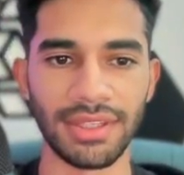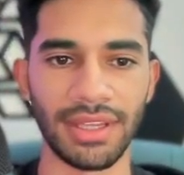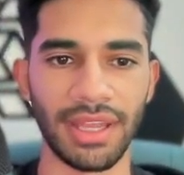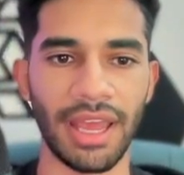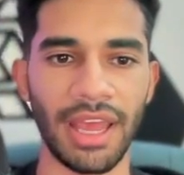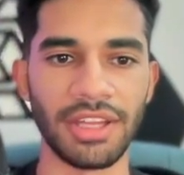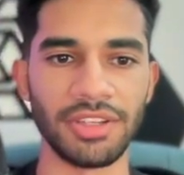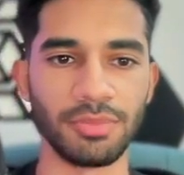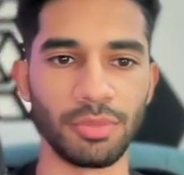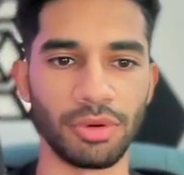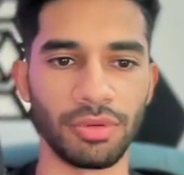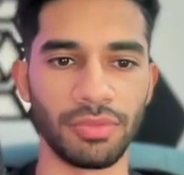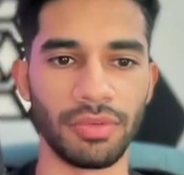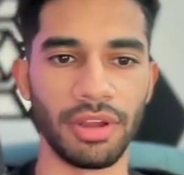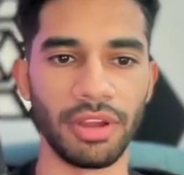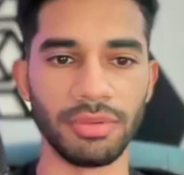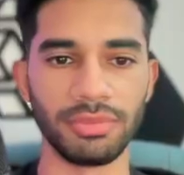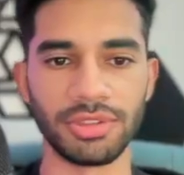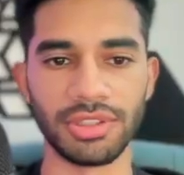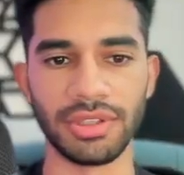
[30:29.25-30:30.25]
It adds more
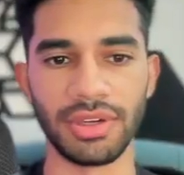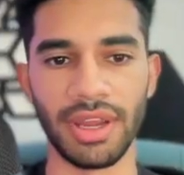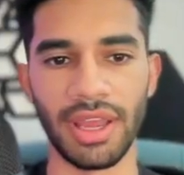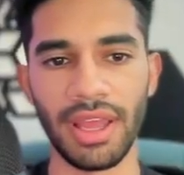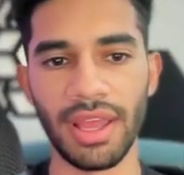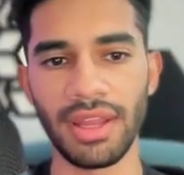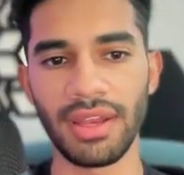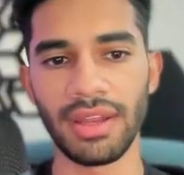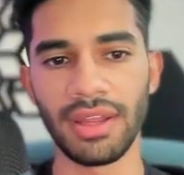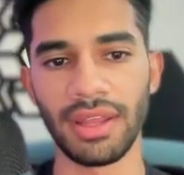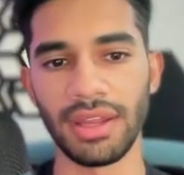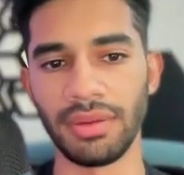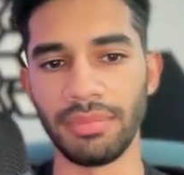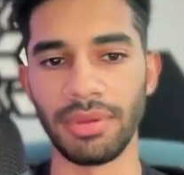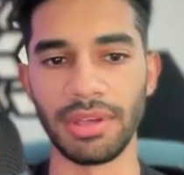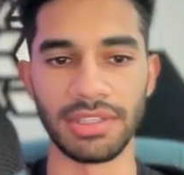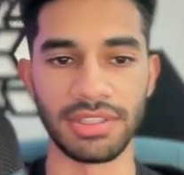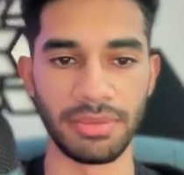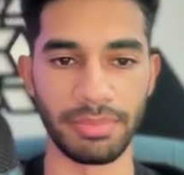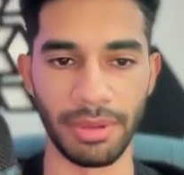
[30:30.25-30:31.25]
volume to your ad and it
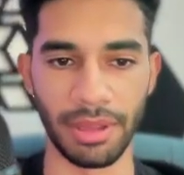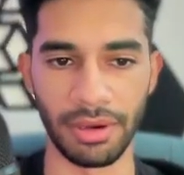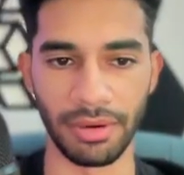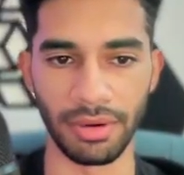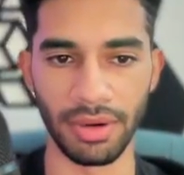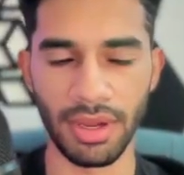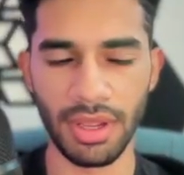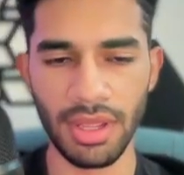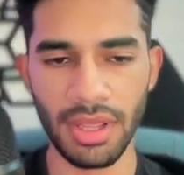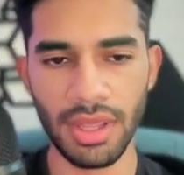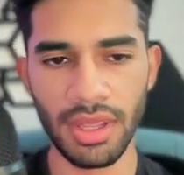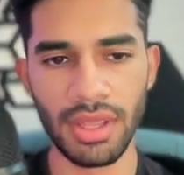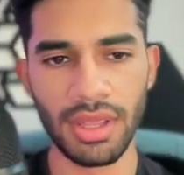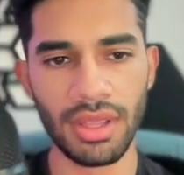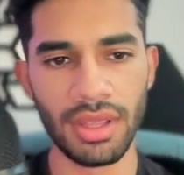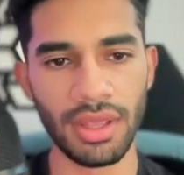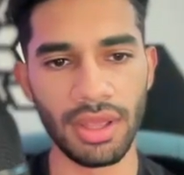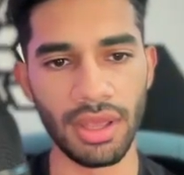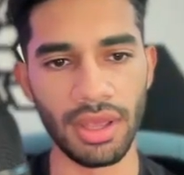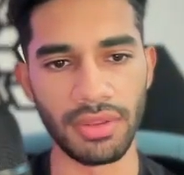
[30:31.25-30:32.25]
makes it better.
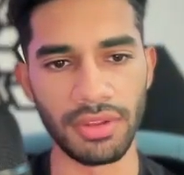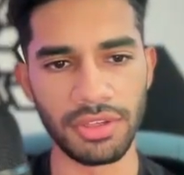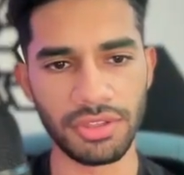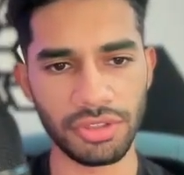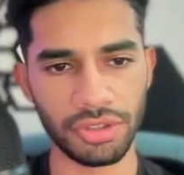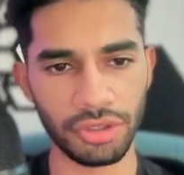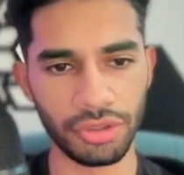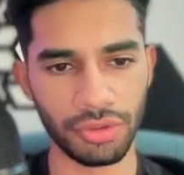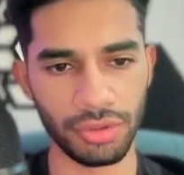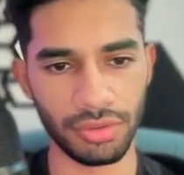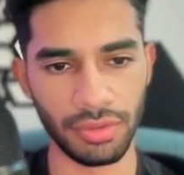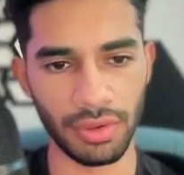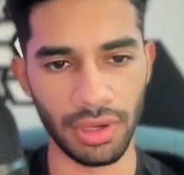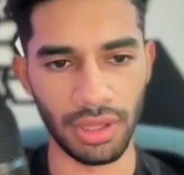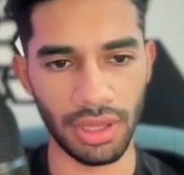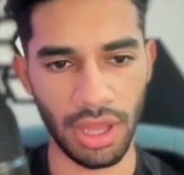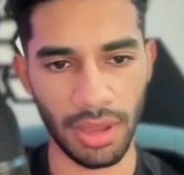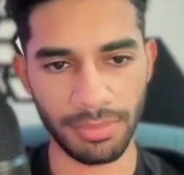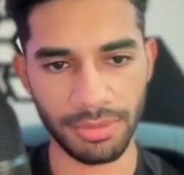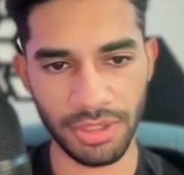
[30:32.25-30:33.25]
These are
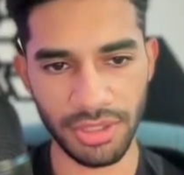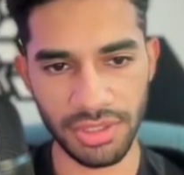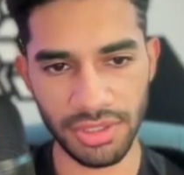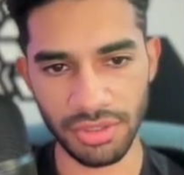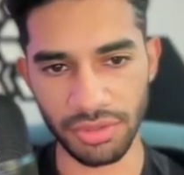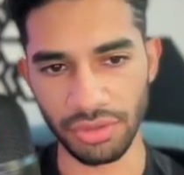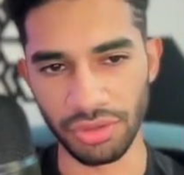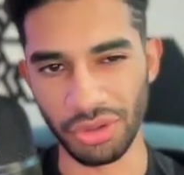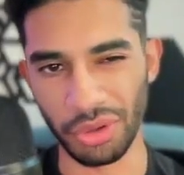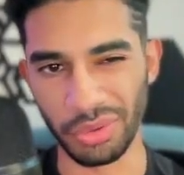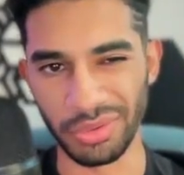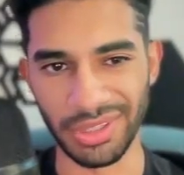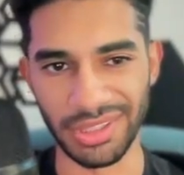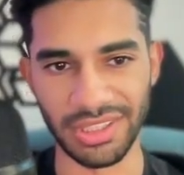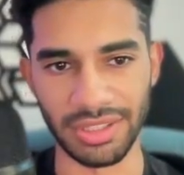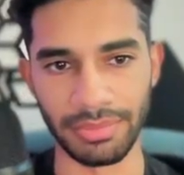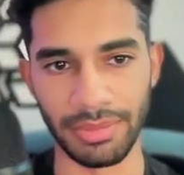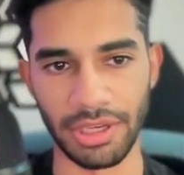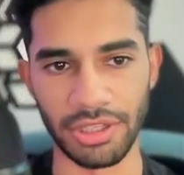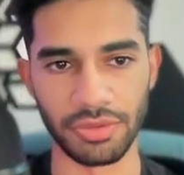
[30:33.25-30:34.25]
URL options. You don't
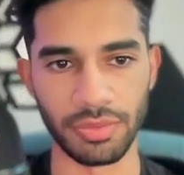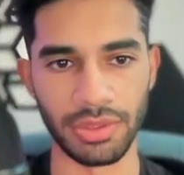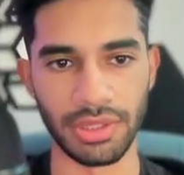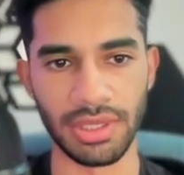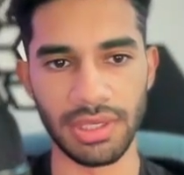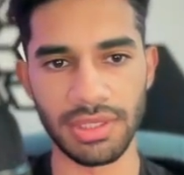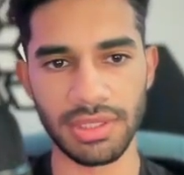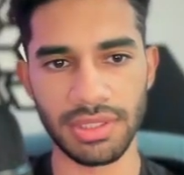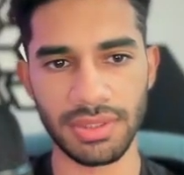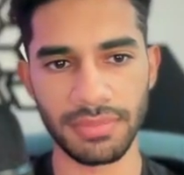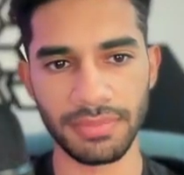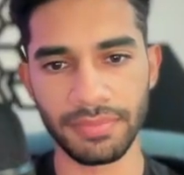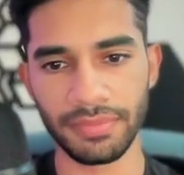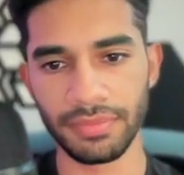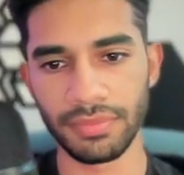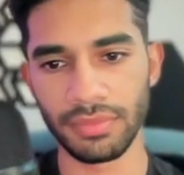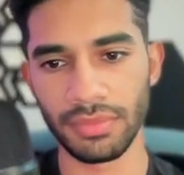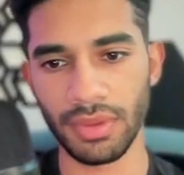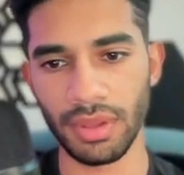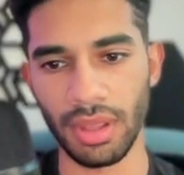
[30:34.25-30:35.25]
need to mess with these.
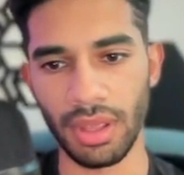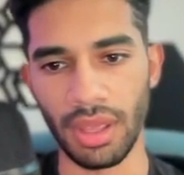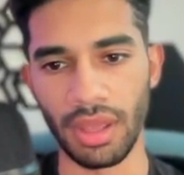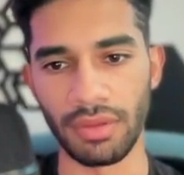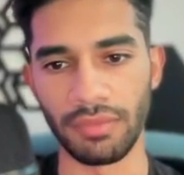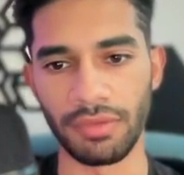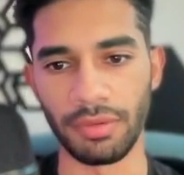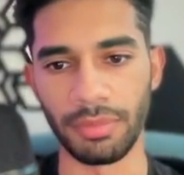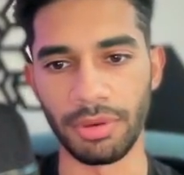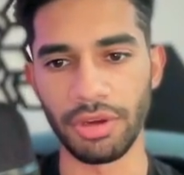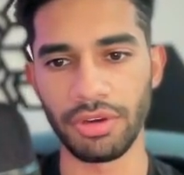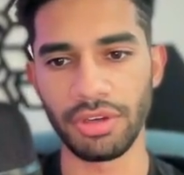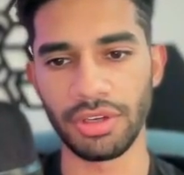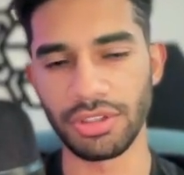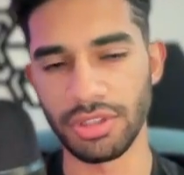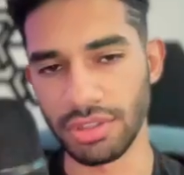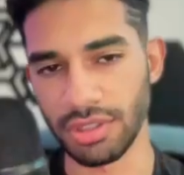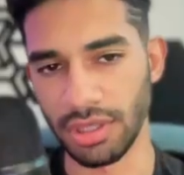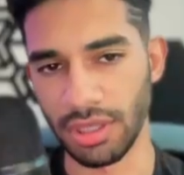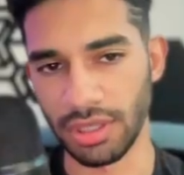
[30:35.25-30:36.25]
And from here, you
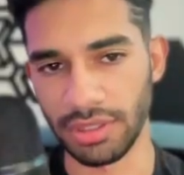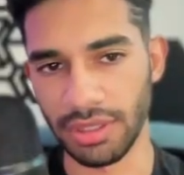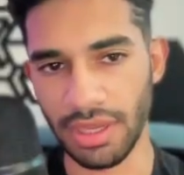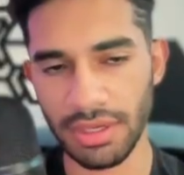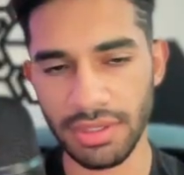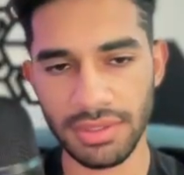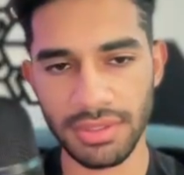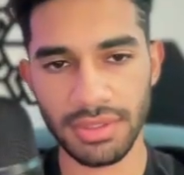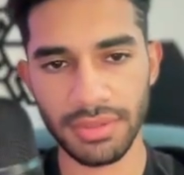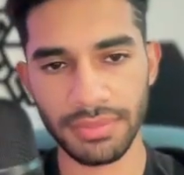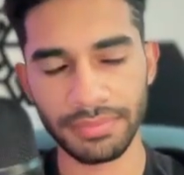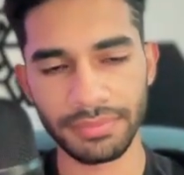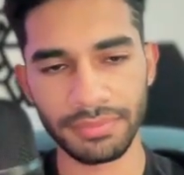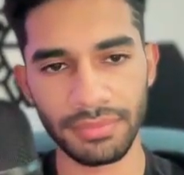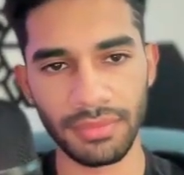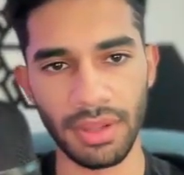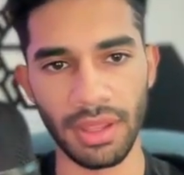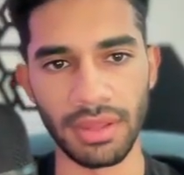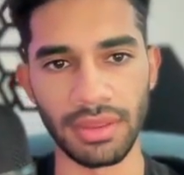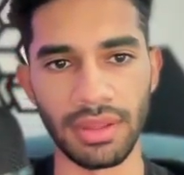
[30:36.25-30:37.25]
could just click next
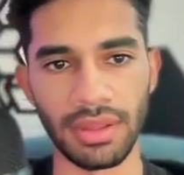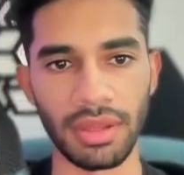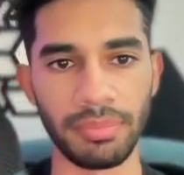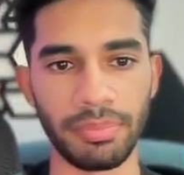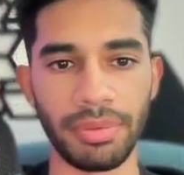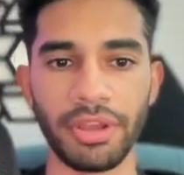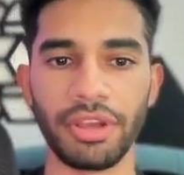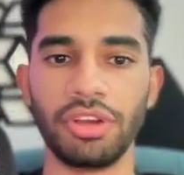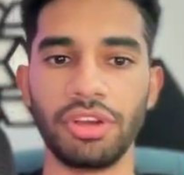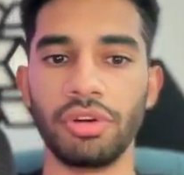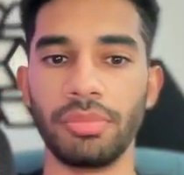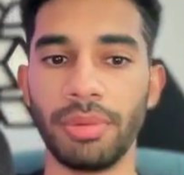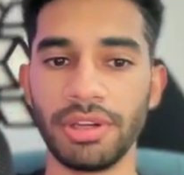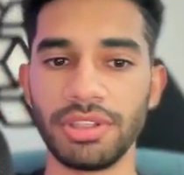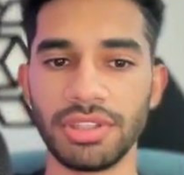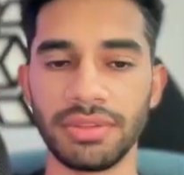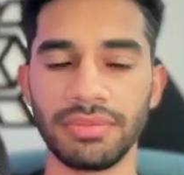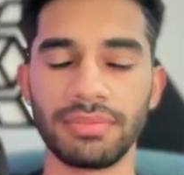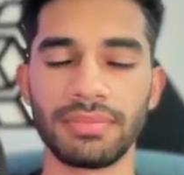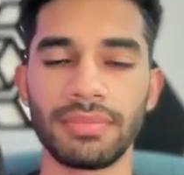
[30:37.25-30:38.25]
and then pick your budget.